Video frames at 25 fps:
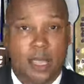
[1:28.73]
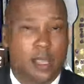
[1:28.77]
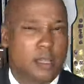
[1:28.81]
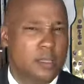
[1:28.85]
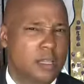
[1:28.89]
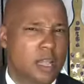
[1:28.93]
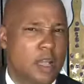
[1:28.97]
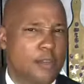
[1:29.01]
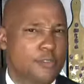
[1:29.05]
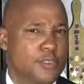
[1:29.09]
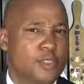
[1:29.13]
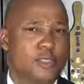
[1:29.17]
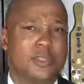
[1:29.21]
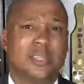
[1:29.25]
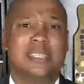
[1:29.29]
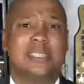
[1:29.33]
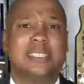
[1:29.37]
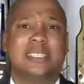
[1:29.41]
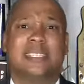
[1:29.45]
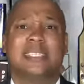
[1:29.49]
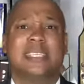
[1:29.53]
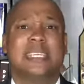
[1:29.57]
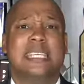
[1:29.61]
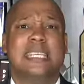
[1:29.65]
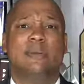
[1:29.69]
The officer didn't
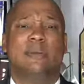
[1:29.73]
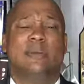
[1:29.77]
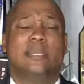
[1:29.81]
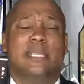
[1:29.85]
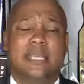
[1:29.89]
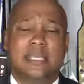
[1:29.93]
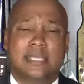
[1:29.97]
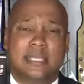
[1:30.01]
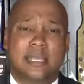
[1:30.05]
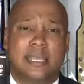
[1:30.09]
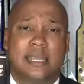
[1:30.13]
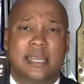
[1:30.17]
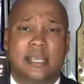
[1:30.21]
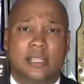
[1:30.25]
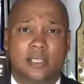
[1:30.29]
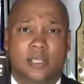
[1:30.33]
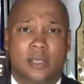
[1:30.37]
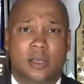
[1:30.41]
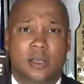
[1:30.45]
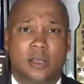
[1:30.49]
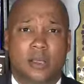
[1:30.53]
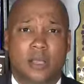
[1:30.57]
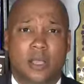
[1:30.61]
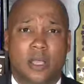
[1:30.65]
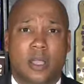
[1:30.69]
see what they said they
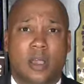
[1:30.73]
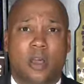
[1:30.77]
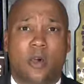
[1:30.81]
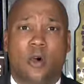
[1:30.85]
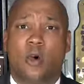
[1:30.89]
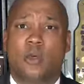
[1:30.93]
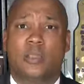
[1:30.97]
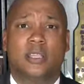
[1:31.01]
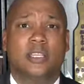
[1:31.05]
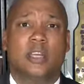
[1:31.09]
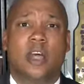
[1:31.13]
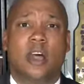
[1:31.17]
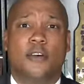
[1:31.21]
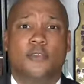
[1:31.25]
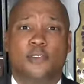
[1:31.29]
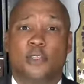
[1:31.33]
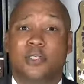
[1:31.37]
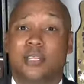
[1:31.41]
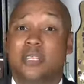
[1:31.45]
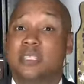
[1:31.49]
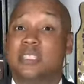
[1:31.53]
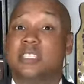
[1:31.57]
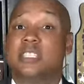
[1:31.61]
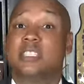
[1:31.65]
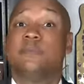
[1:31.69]
saw, or the officer
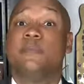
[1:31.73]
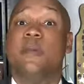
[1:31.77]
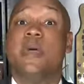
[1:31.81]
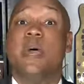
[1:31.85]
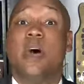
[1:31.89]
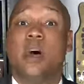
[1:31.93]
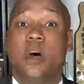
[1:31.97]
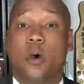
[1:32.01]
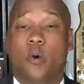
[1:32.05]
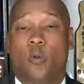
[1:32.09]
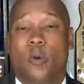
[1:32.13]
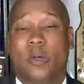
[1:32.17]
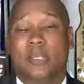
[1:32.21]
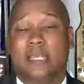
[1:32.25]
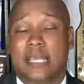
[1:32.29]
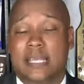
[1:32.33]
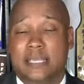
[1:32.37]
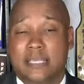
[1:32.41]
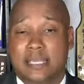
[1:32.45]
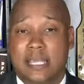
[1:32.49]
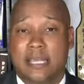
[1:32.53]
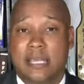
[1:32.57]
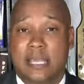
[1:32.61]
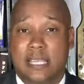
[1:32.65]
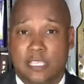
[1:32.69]
didn't smell what they
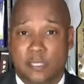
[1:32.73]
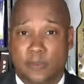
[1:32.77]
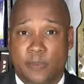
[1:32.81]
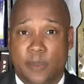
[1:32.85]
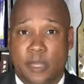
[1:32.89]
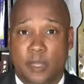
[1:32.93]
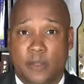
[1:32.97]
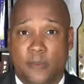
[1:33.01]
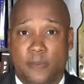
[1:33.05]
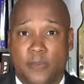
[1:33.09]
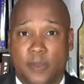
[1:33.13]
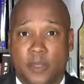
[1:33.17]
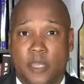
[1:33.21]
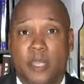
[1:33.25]
said they smelled.